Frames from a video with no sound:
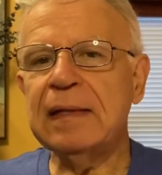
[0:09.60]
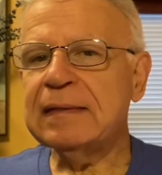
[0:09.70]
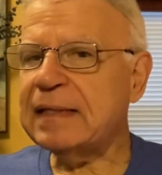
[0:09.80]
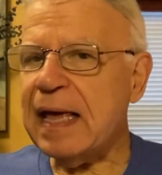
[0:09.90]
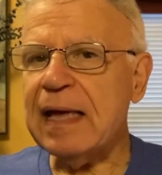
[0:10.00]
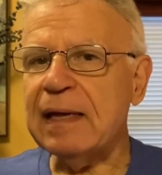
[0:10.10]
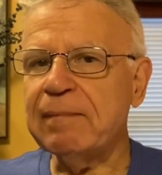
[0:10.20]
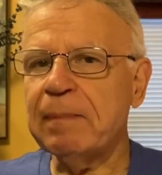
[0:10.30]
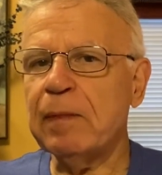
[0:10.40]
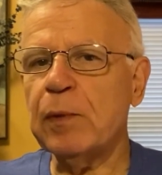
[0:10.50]

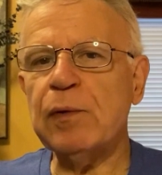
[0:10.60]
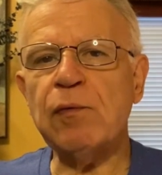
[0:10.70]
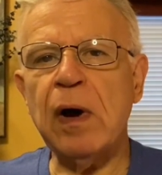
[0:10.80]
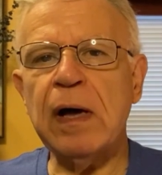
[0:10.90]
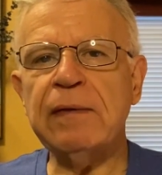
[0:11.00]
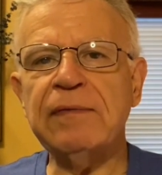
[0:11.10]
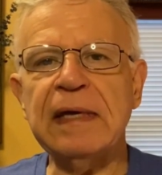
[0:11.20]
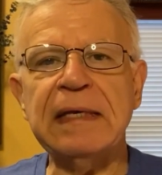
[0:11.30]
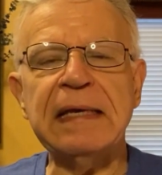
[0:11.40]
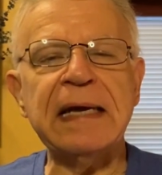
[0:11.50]
Today, we arrive
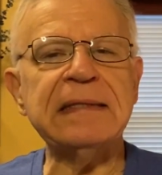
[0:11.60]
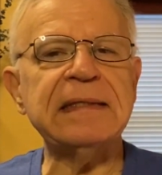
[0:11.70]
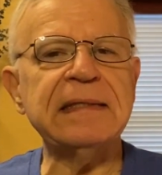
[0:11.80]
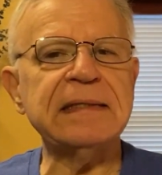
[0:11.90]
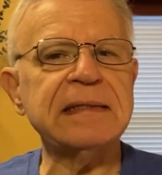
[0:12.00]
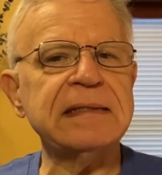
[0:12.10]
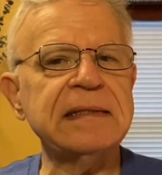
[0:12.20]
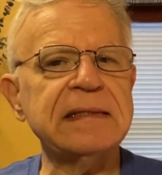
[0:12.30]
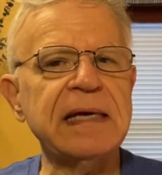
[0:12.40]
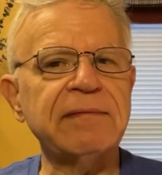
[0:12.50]
in nineteen
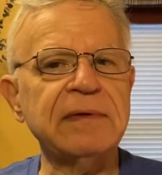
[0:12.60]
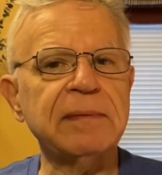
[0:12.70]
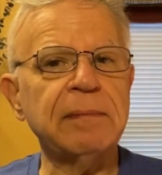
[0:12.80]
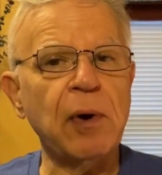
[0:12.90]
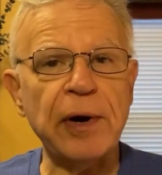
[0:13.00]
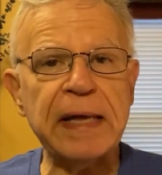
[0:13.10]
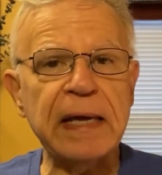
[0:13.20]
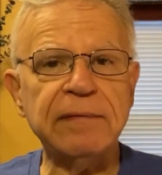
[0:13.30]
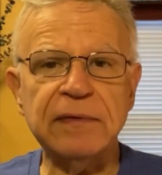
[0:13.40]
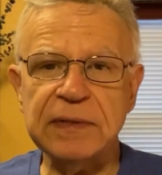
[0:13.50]
sixty-seven, part
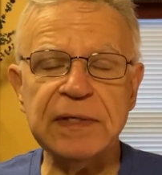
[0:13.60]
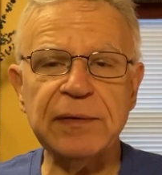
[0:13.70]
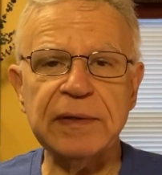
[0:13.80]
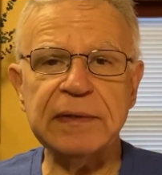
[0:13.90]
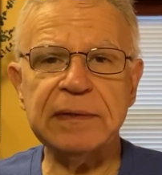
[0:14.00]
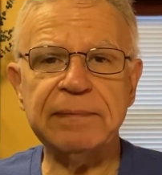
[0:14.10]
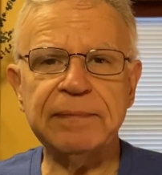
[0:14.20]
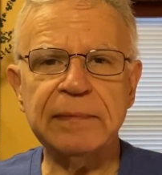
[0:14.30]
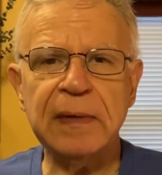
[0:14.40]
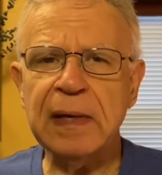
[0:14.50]
eight of the series.
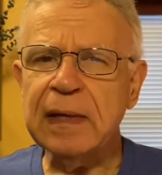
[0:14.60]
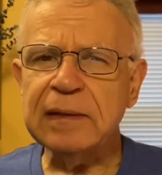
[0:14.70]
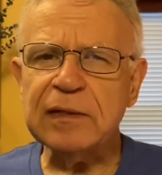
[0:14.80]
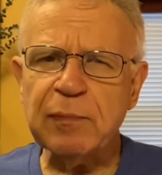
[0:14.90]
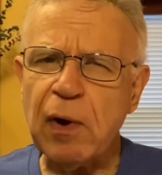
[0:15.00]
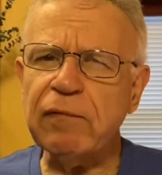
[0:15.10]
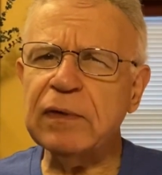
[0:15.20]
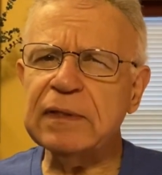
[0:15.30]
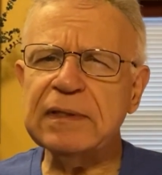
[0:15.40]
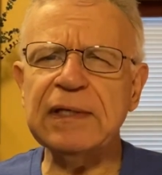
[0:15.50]
Does Marvel
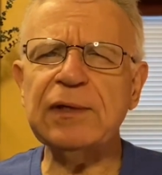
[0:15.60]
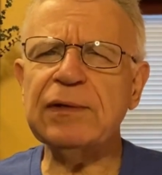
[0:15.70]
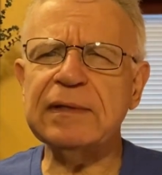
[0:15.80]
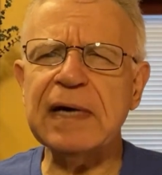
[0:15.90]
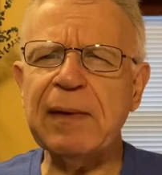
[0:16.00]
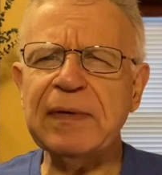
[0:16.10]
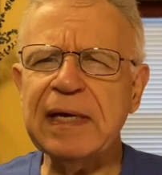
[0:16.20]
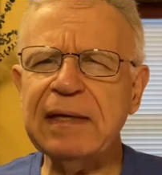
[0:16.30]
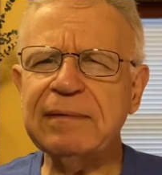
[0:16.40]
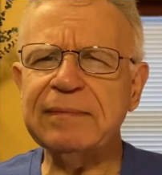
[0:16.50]
continue to
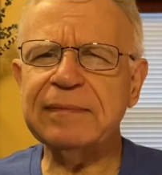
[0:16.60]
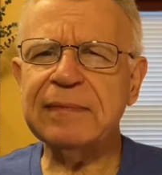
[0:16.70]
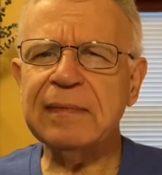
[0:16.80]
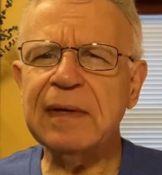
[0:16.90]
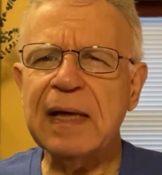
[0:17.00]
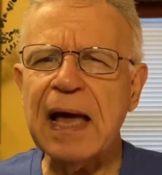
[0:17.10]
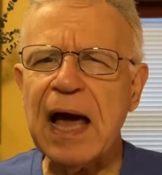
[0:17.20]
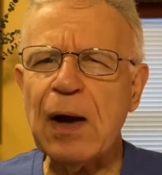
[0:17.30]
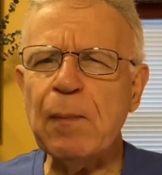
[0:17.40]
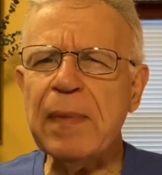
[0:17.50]
dominate?
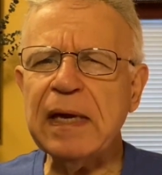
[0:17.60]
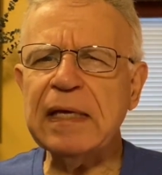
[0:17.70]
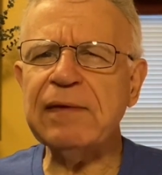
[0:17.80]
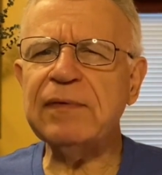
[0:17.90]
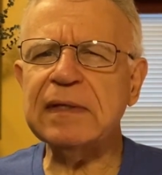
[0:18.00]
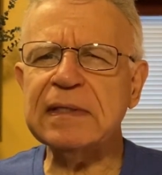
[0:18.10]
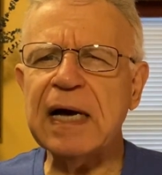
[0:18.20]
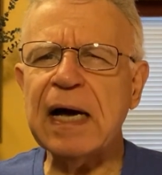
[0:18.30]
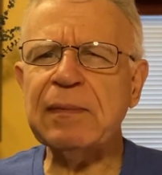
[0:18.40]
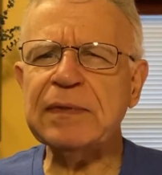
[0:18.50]
How many of the
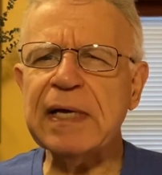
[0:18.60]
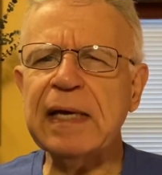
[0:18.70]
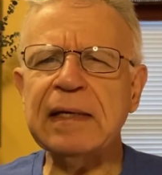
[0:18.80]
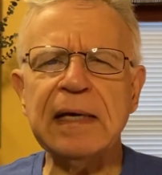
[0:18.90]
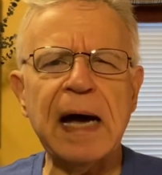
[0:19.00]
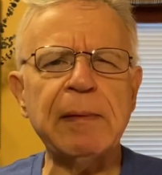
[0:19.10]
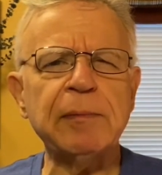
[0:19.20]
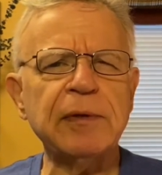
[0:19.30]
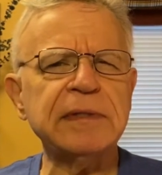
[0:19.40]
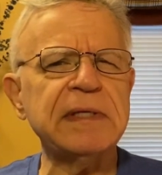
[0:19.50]
top ten
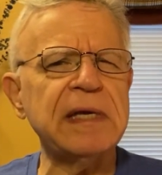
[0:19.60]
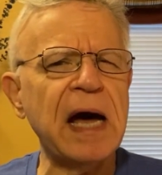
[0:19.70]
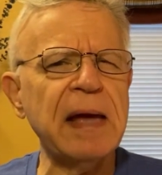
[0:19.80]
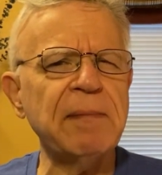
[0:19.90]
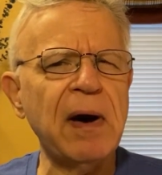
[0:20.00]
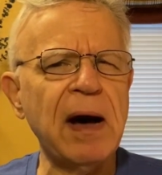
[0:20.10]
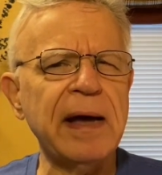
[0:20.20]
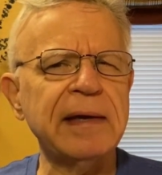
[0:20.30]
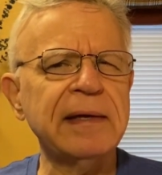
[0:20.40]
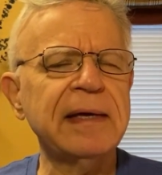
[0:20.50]
comic books did I
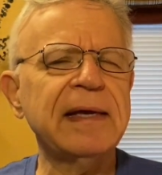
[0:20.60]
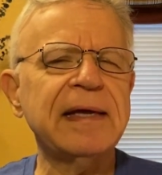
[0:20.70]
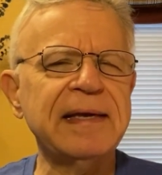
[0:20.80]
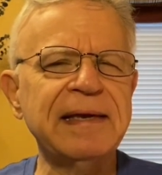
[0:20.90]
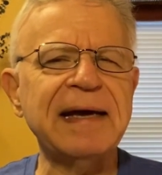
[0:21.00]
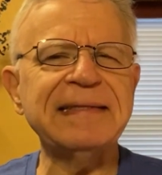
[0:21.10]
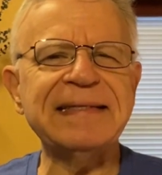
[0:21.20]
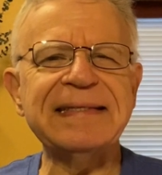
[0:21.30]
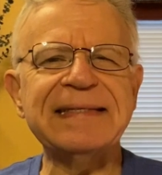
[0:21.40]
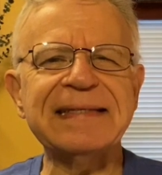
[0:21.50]
buy in
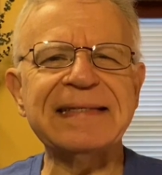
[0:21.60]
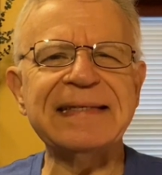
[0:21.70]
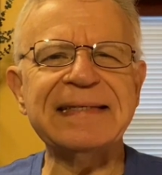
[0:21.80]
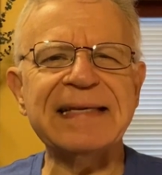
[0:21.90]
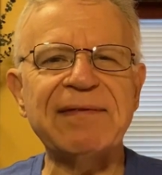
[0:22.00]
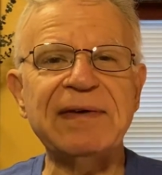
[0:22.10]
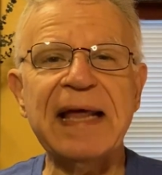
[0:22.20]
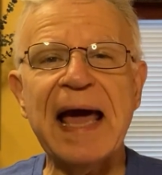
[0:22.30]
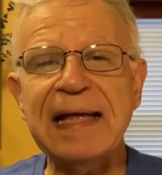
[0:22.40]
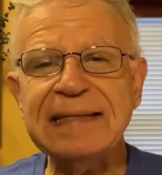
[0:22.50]
nineteen
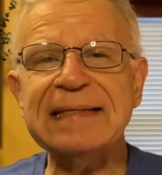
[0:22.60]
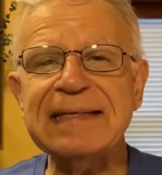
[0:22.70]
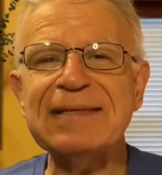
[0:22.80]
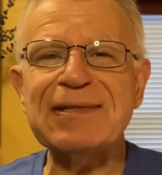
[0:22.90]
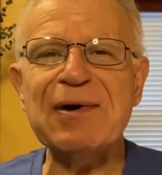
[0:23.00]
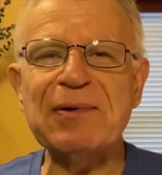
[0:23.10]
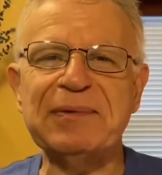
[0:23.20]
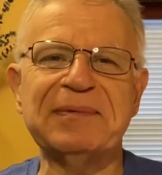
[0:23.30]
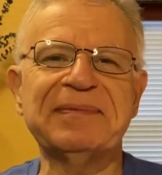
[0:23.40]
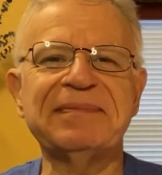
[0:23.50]
sixty-seven and still own?